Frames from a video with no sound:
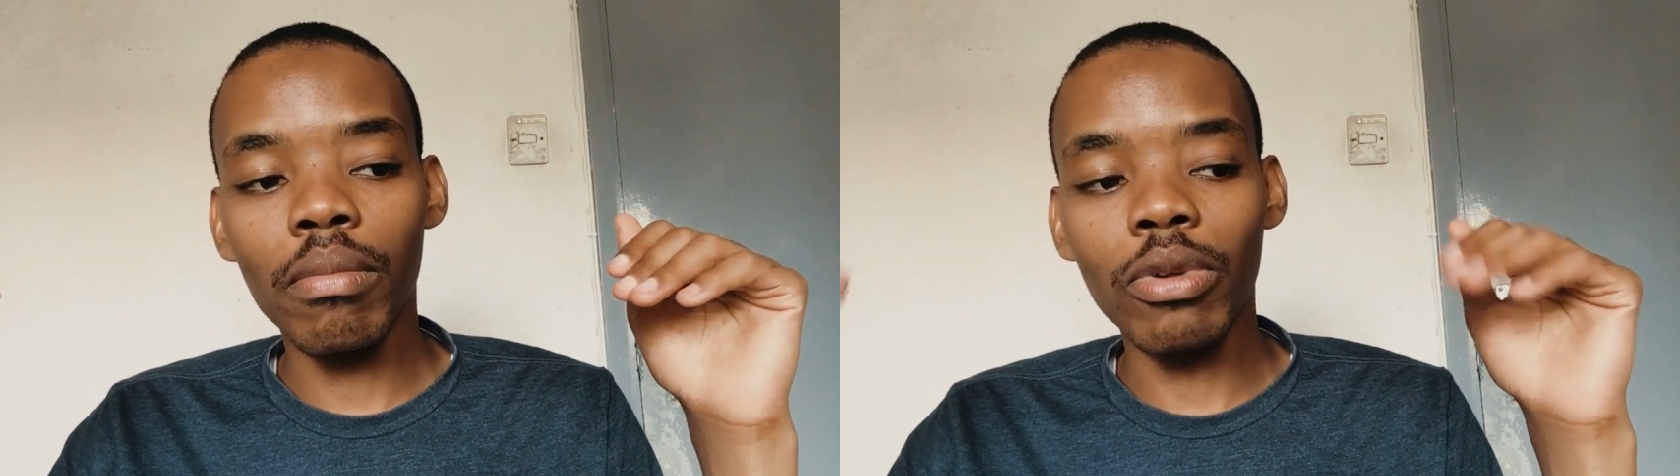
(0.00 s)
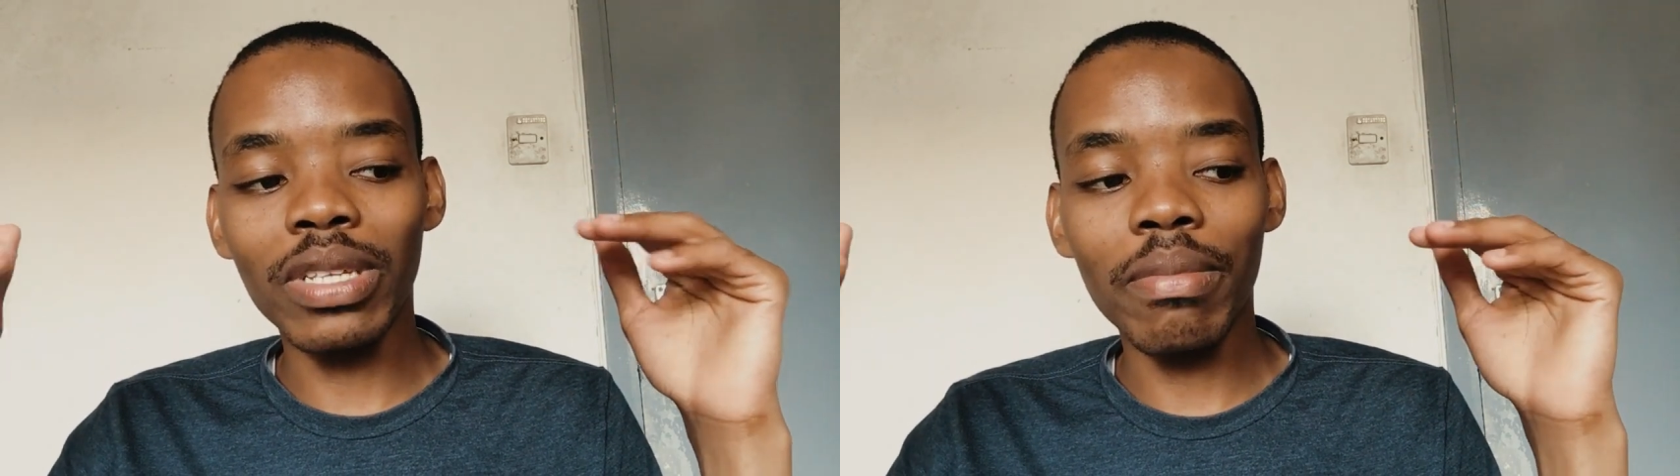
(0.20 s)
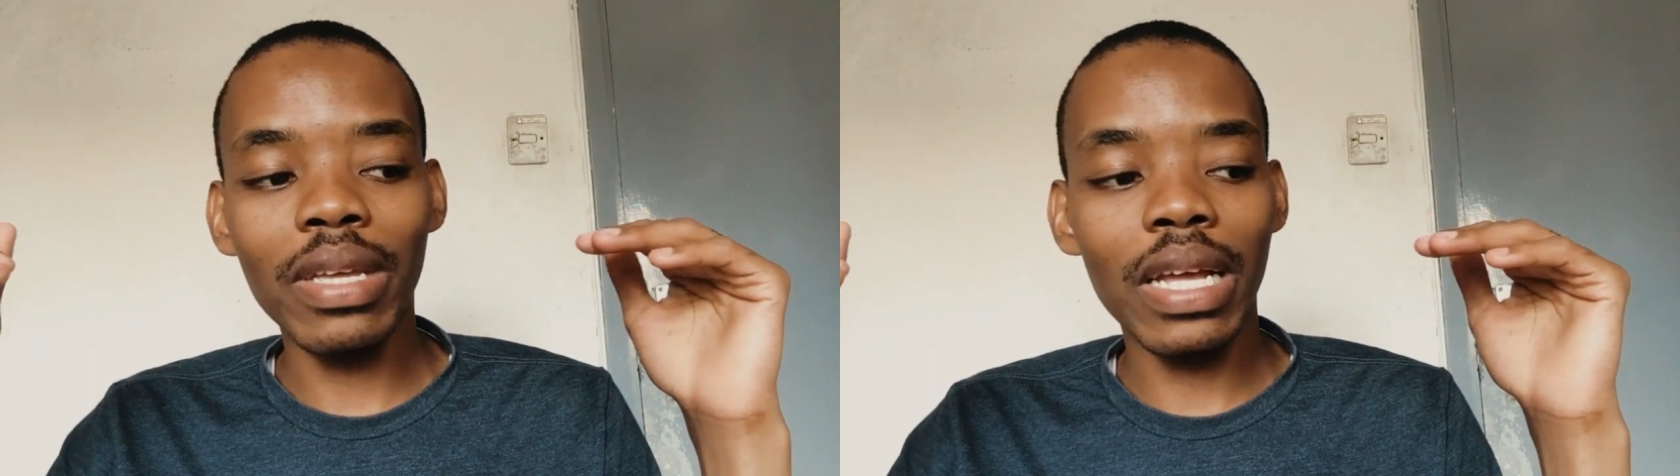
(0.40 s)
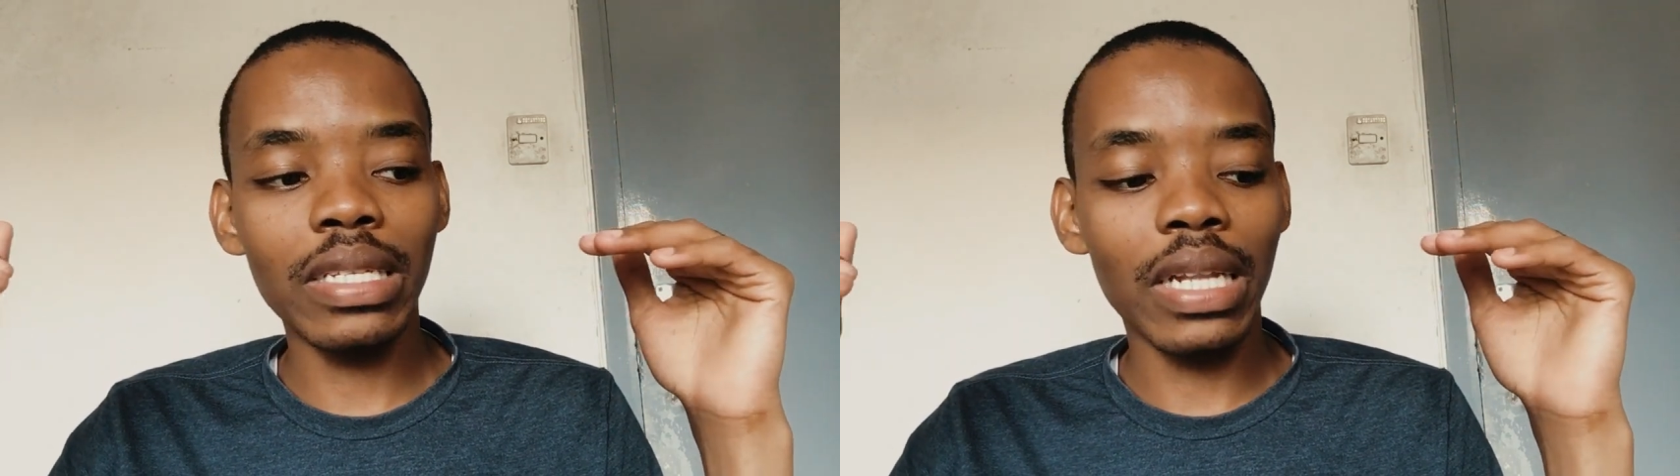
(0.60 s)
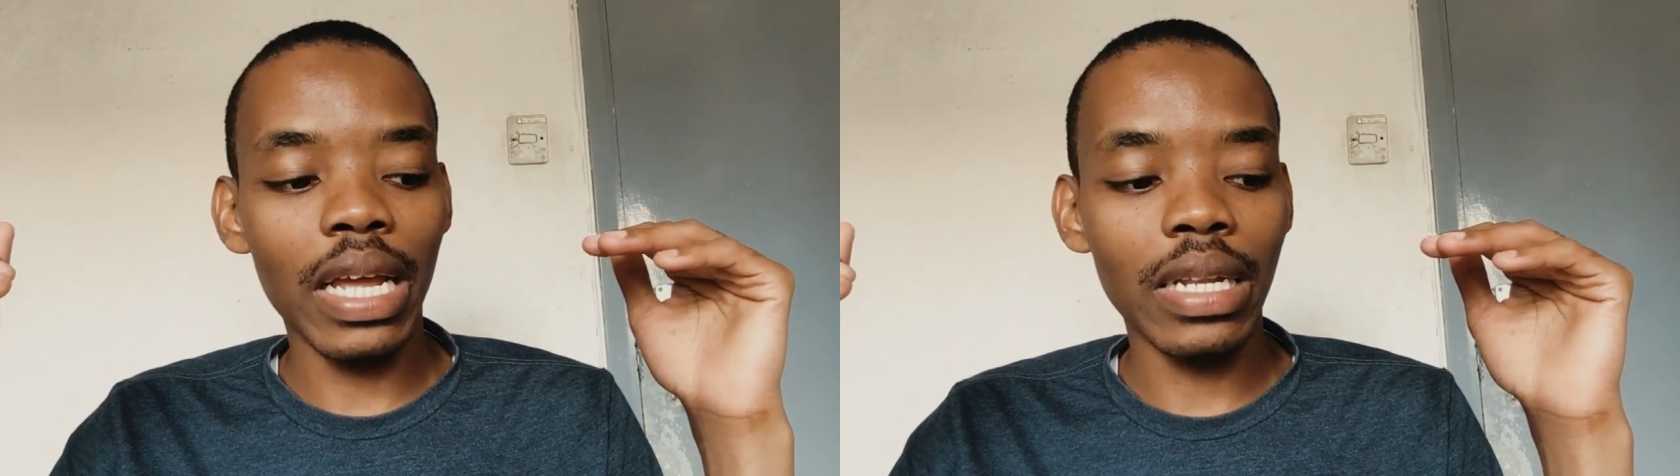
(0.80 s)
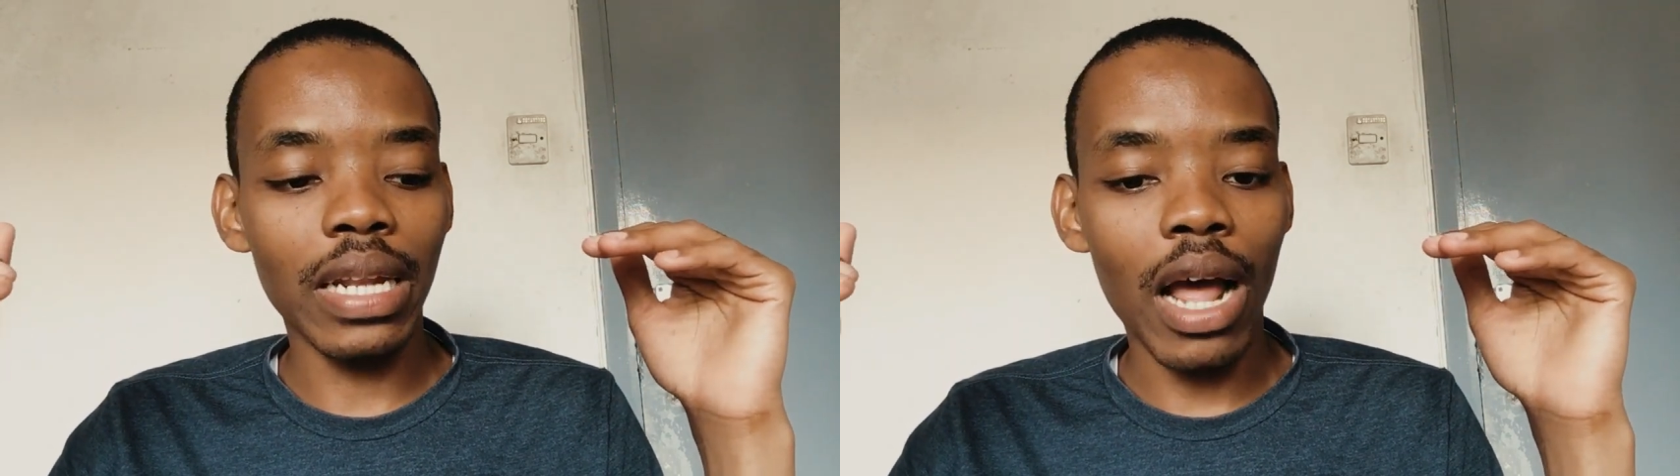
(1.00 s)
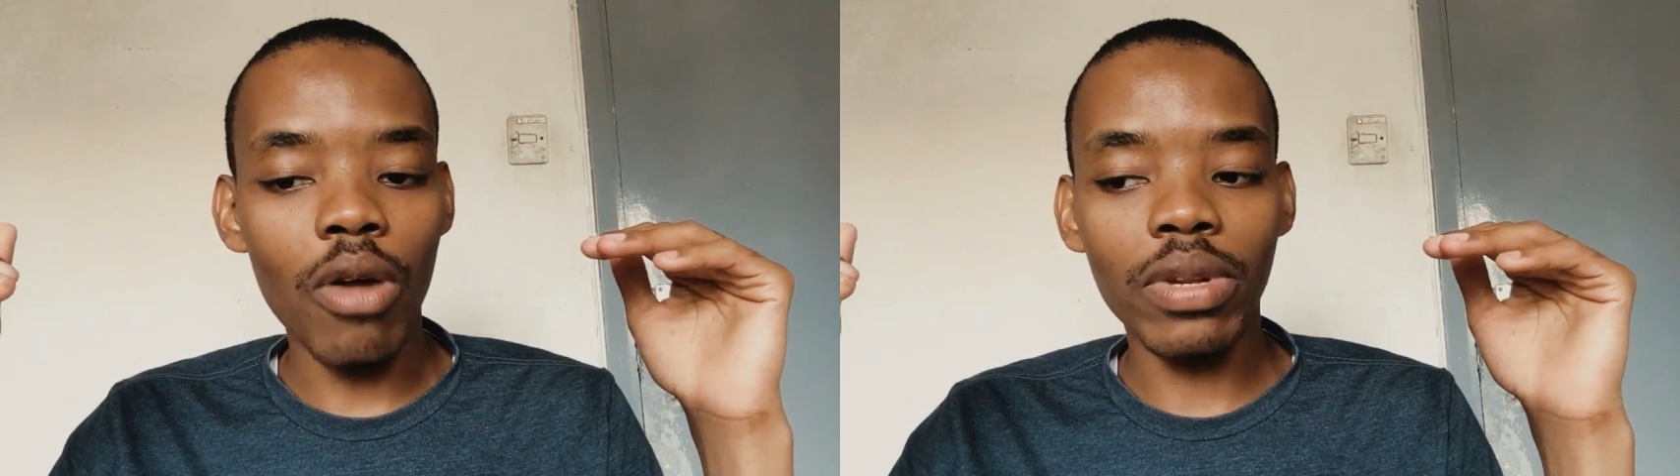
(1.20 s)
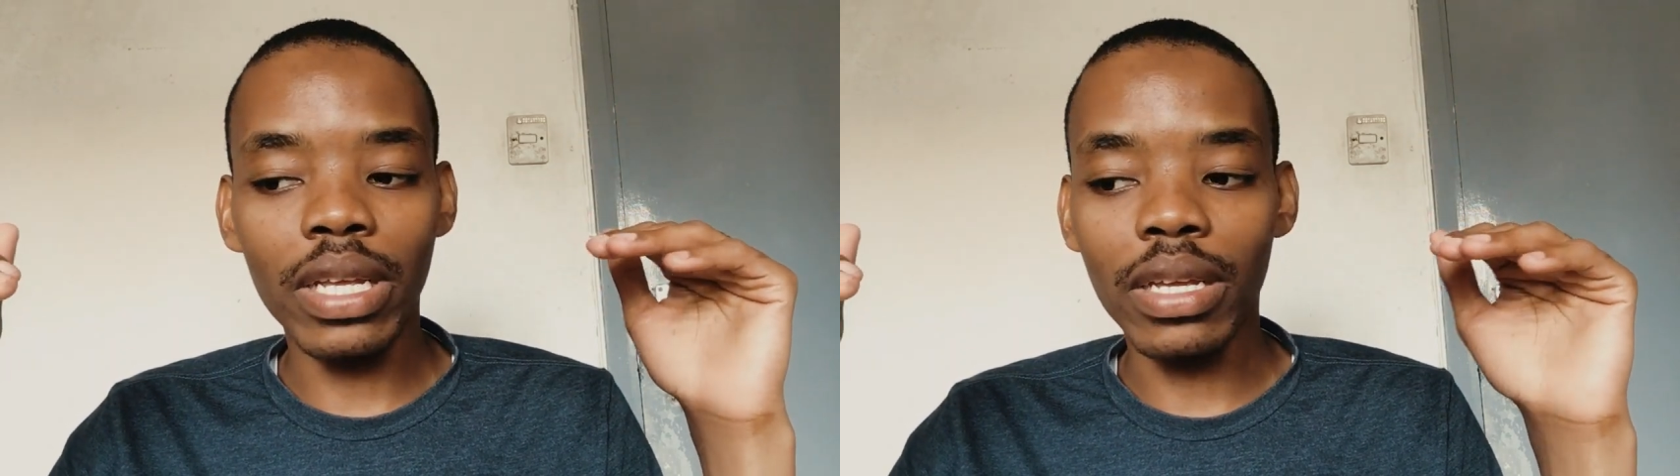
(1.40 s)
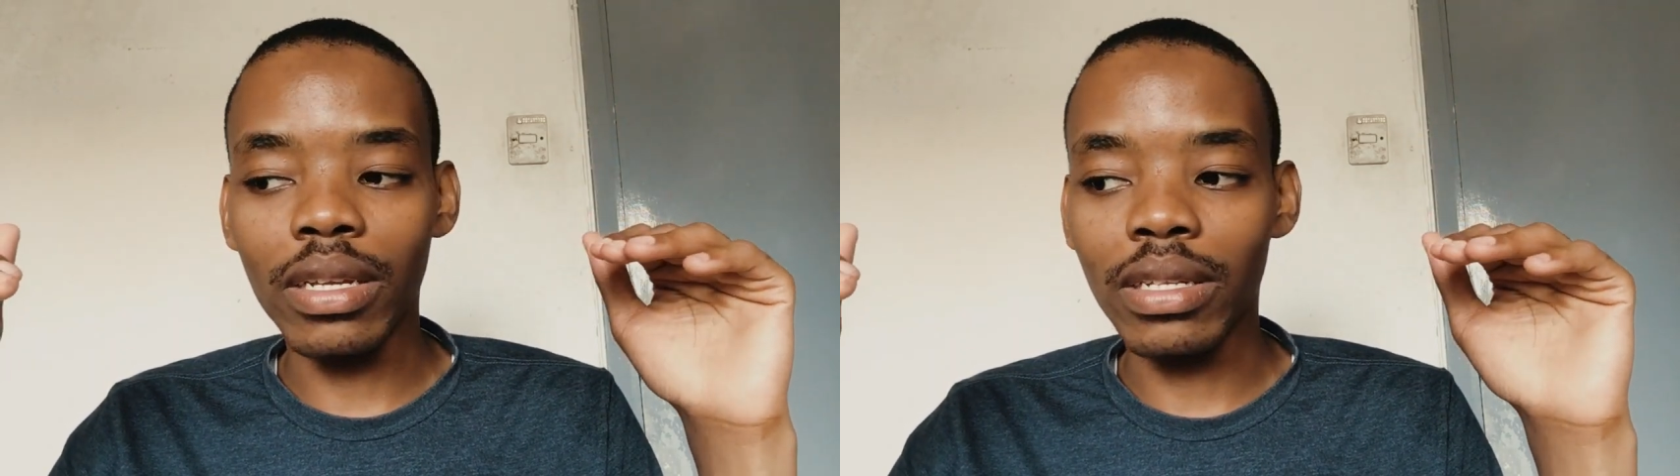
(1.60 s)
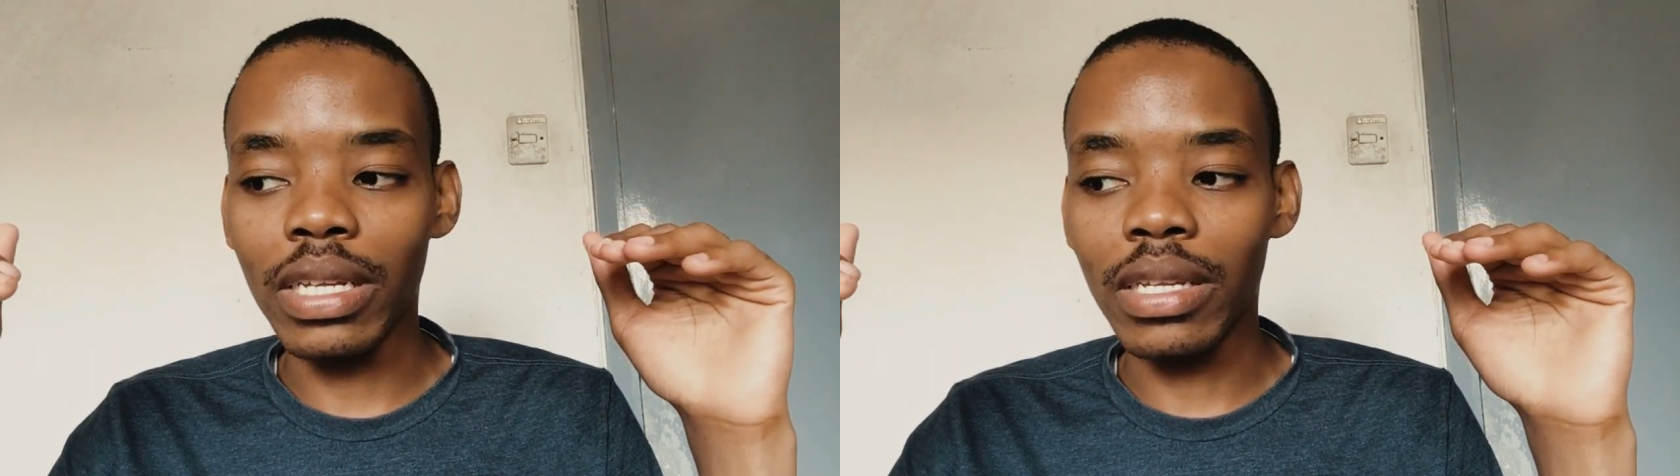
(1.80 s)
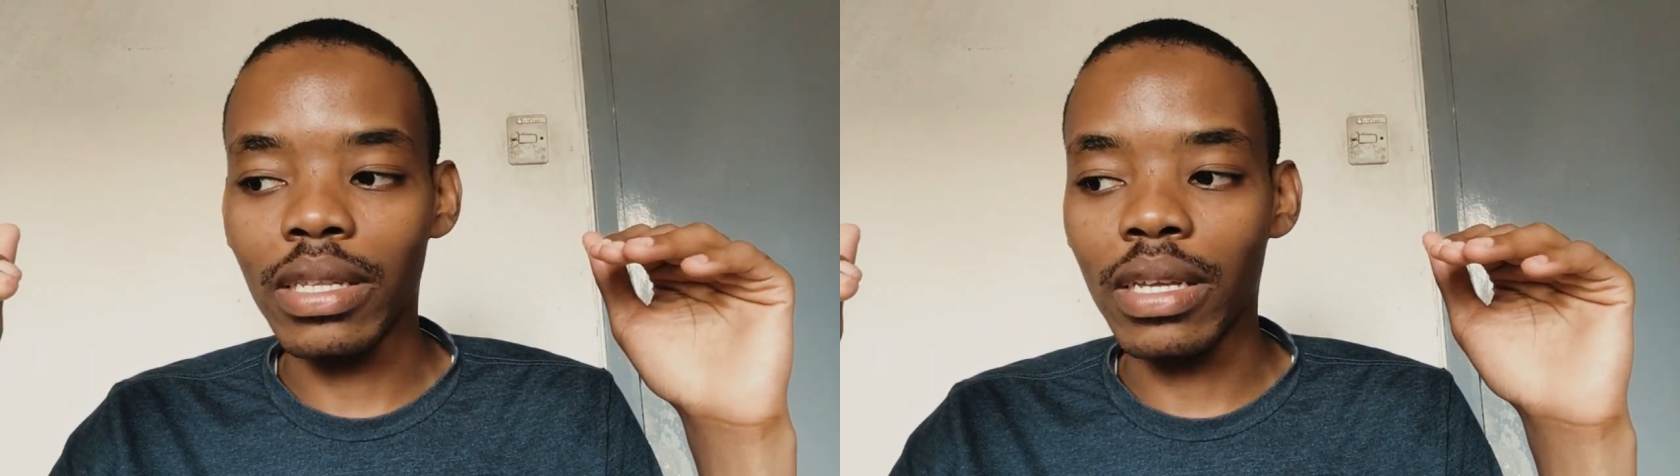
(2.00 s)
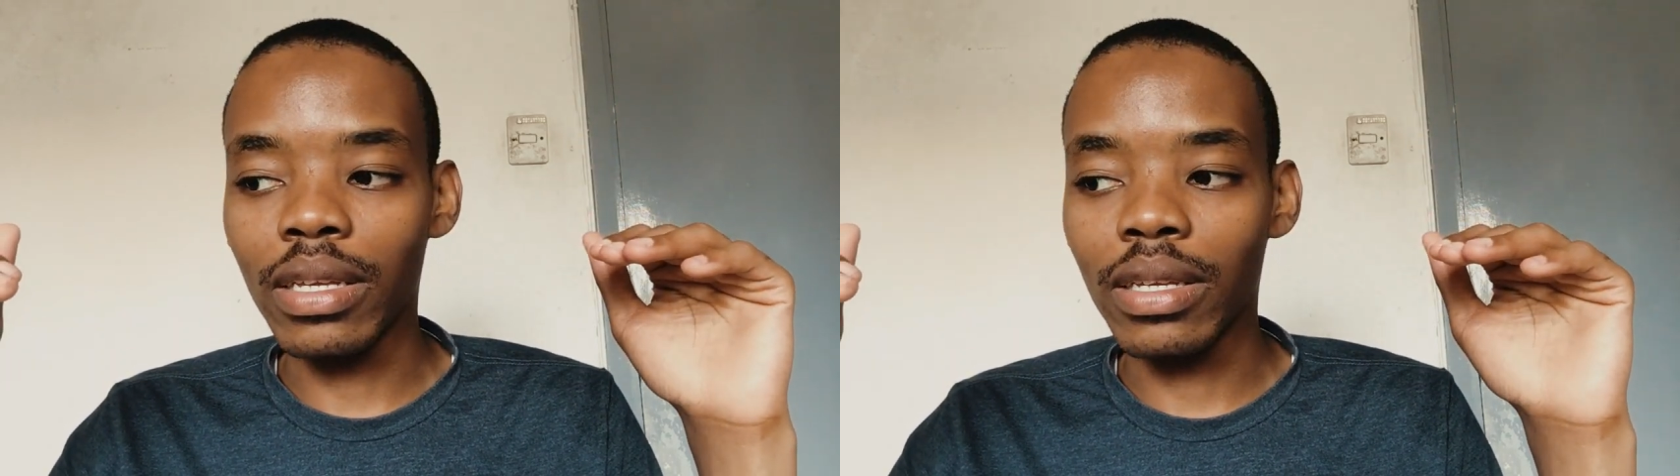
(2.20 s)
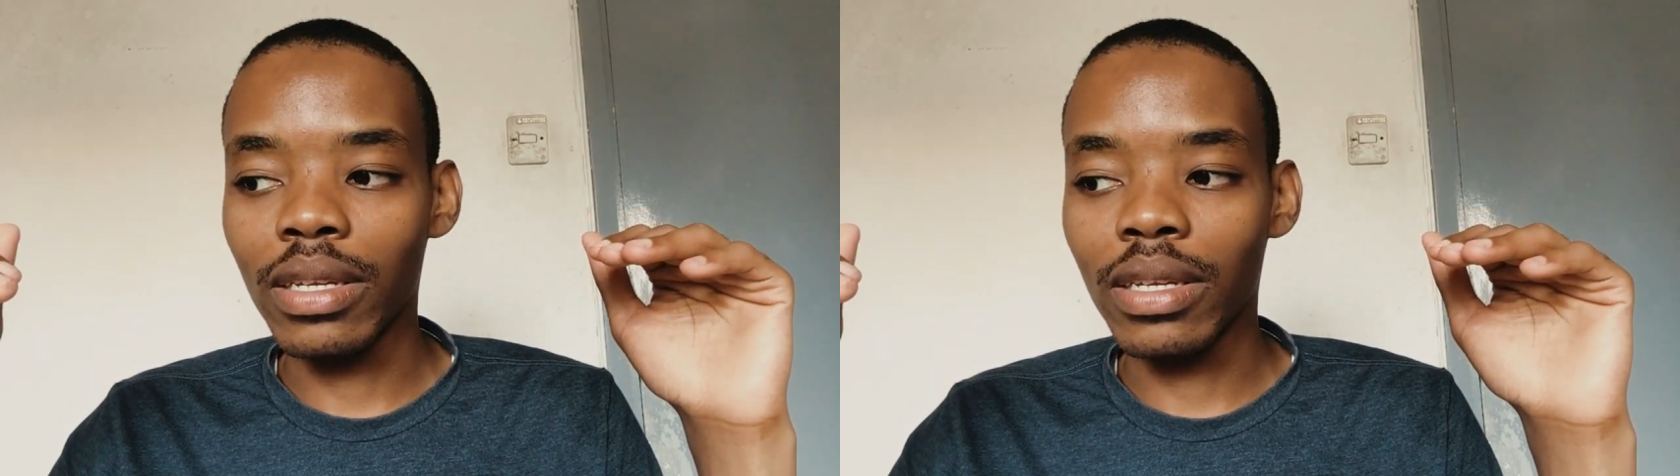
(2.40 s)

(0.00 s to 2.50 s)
Mozambicans like now they, they, they,